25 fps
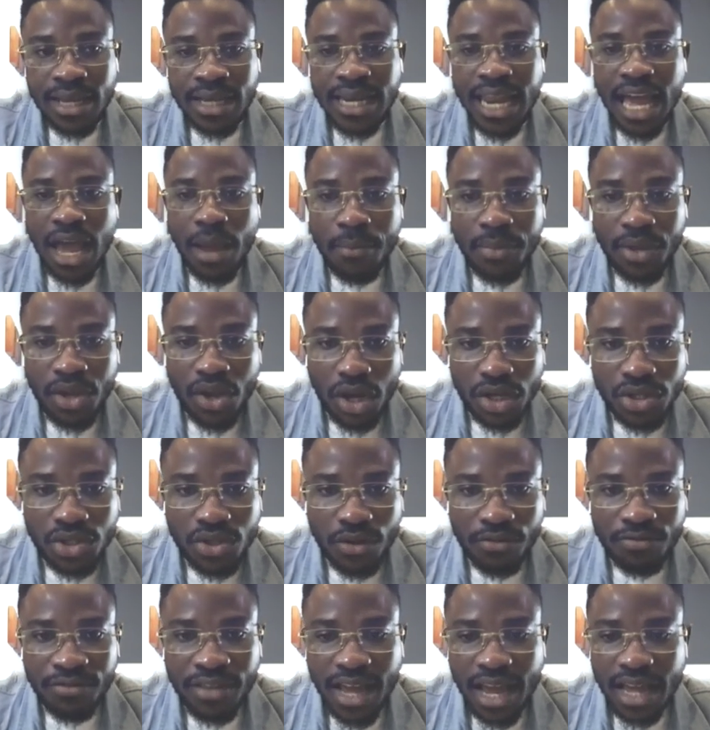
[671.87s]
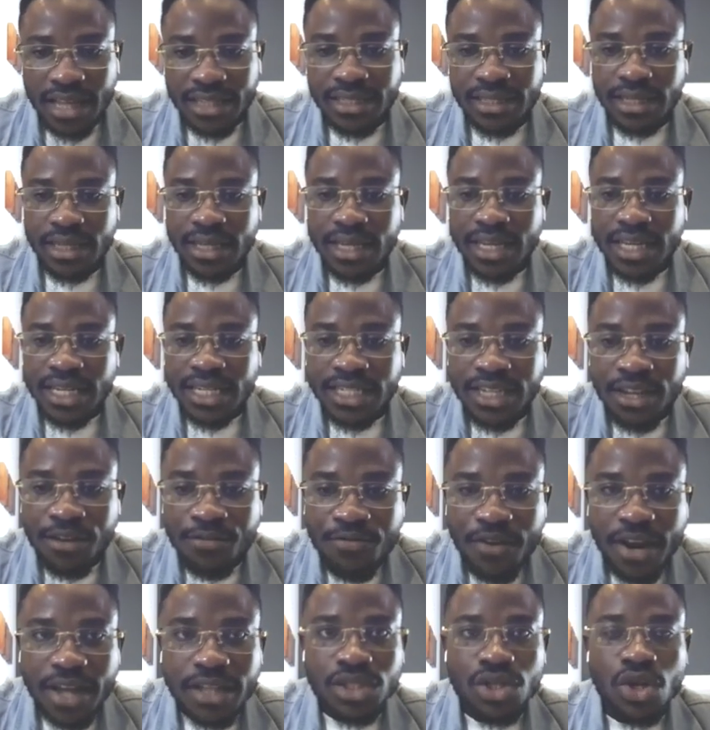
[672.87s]
Now, because of that,
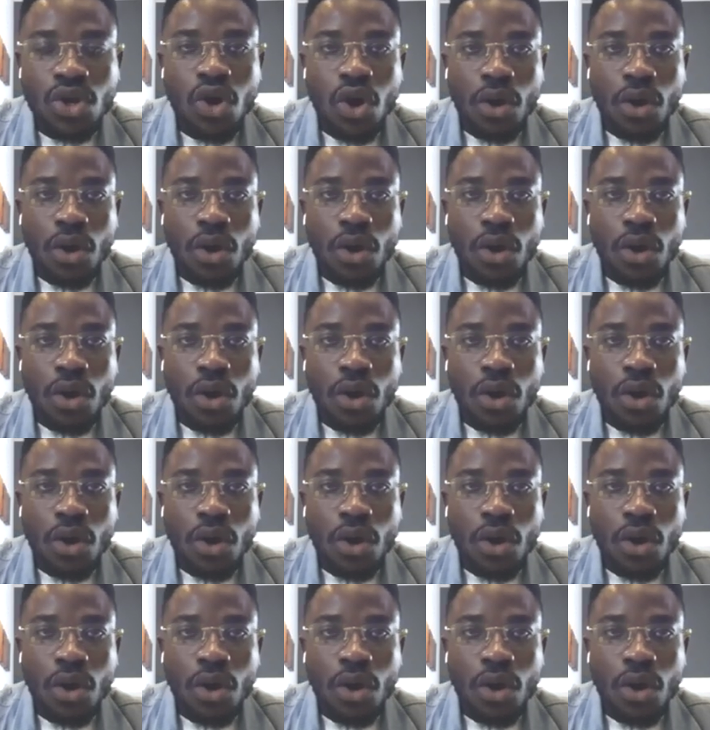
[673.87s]
friends